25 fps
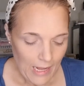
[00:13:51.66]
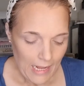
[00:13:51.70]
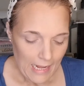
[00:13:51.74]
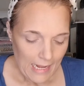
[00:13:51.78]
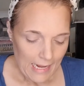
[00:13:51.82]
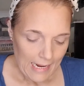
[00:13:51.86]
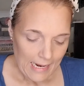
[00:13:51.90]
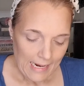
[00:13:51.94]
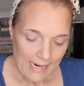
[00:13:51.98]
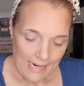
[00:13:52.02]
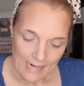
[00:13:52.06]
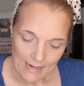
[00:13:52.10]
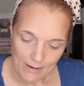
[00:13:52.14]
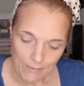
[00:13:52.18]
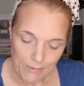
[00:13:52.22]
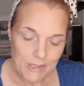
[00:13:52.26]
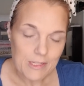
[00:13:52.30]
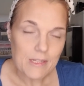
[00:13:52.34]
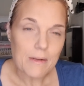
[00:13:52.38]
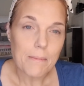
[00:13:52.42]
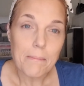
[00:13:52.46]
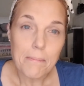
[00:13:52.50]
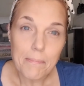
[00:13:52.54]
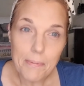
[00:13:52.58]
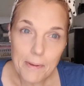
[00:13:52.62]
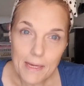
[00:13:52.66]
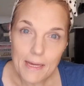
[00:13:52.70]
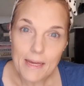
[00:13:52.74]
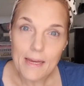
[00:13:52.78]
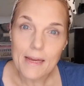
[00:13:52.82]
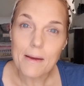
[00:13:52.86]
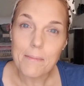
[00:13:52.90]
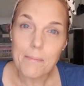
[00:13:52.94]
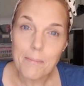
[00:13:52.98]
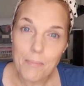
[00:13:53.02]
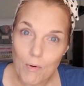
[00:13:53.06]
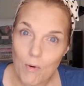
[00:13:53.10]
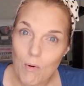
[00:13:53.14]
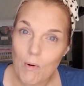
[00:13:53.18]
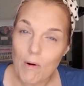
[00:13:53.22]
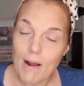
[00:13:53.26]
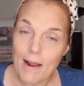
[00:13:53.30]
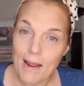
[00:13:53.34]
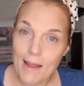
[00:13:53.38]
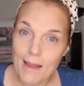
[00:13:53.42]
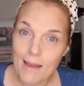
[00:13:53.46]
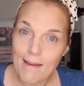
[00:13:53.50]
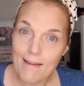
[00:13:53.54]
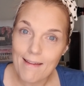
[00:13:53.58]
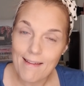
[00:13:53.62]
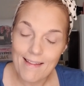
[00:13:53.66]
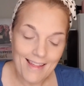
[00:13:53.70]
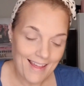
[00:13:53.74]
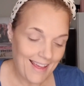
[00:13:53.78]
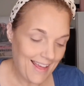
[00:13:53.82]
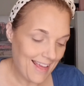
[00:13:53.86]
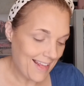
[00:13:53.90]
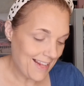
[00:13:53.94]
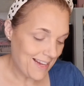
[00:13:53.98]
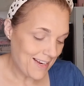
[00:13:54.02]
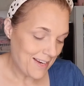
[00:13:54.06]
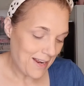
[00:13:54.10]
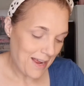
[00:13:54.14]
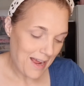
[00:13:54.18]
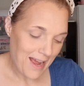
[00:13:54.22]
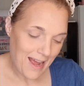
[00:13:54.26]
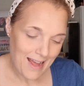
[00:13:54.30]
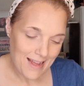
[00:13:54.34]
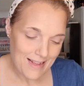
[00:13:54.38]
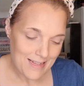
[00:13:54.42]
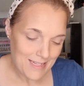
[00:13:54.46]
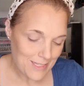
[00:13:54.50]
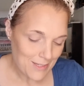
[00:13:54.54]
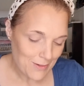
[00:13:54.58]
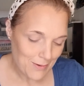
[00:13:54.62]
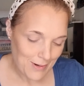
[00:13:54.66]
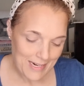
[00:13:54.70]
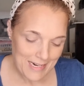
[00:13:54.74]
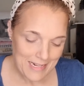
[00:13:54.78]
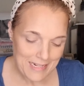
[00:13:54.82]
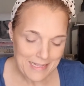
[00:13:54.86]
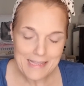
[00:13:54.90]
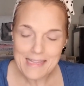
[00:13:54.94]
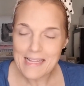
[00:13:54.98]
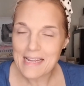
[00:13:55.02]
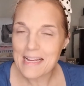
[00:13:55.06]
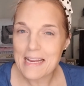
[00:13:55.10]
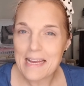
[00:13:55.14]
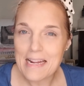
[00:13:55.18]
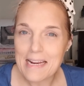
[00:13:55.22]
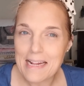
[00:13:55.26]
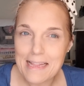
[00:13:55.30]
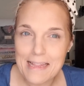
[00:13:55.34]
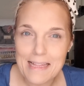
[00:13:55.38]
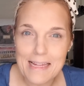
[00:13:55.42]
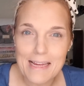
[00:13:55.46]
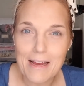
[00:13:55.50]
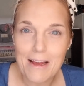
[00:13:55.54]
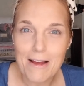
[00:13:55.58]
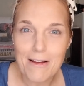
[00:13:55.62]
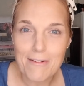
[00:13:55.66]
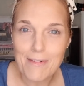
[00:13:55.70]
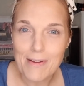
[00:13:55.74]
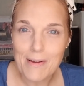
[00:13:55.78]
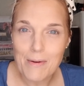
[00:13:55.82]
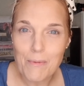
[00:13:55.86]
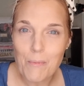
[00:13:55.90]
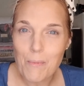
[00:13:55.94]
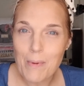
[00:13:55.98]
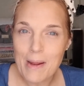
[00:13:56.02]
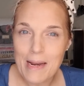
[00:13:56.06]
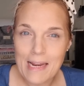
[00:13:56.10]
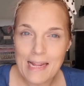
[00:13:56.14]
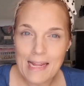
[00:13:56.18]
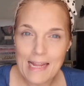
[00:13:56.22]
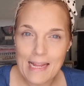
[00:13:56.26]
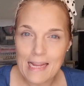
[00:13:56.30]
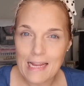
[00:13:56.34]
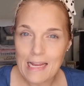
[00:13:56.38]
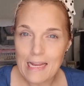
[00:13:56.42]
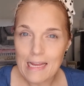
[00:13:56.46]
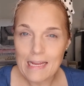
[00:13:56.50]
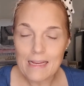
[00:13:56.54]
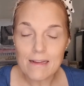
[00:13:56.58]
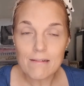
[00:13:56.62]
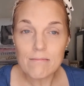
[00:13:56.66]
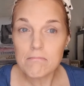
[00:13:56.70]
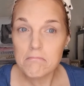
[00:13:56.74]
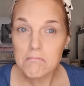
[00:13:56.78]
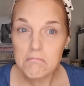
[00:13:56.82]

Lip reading: He was a big boy, and so I didn't think anything of it when he